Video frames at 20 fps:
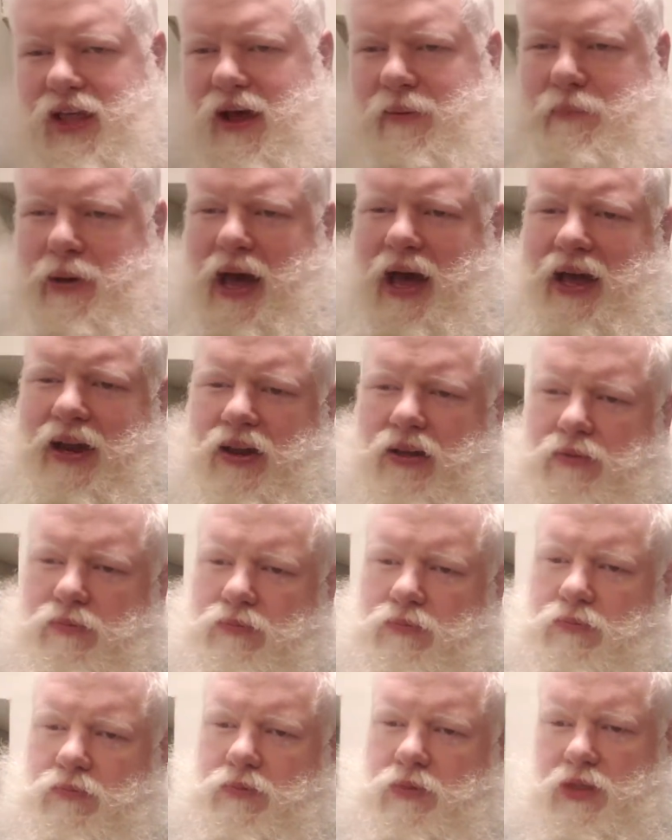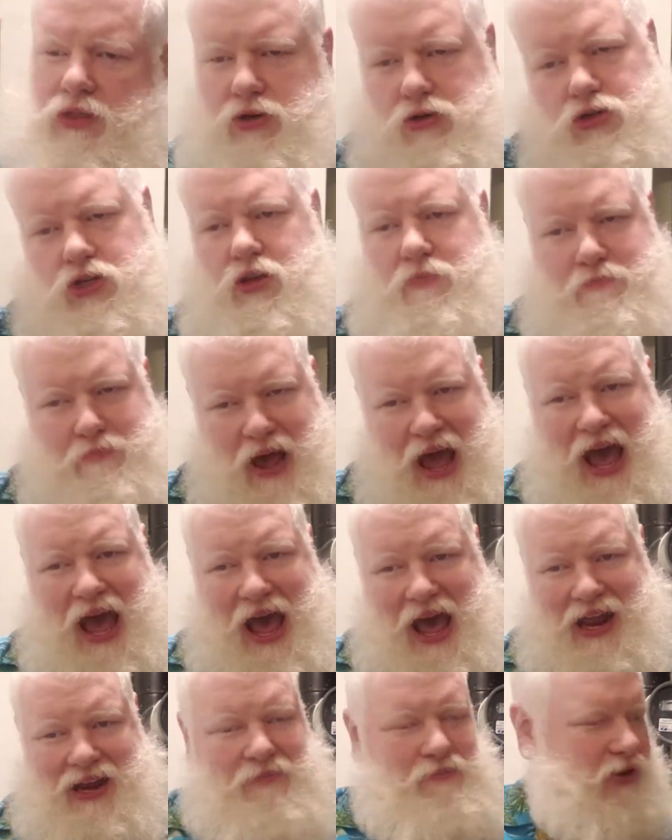that bad. It's usually
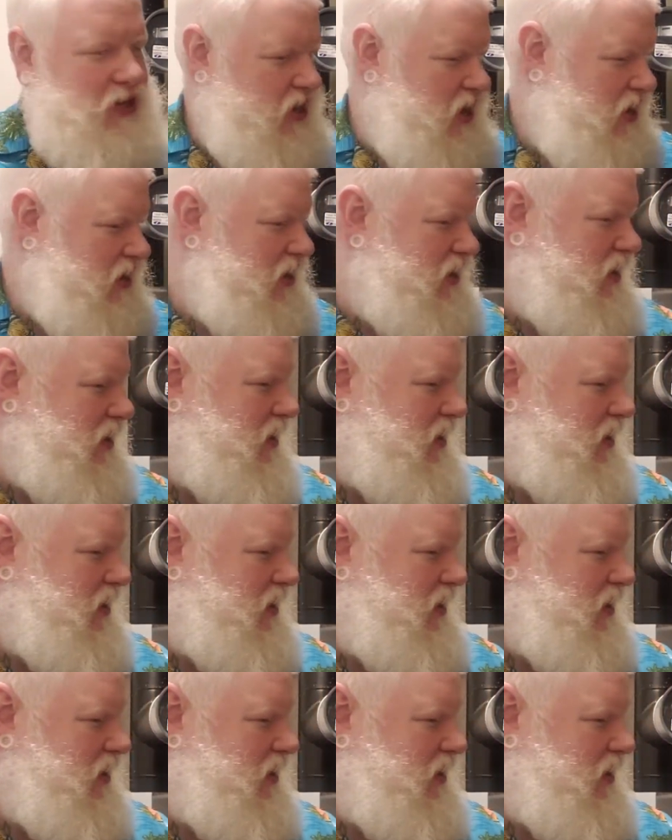bad, but not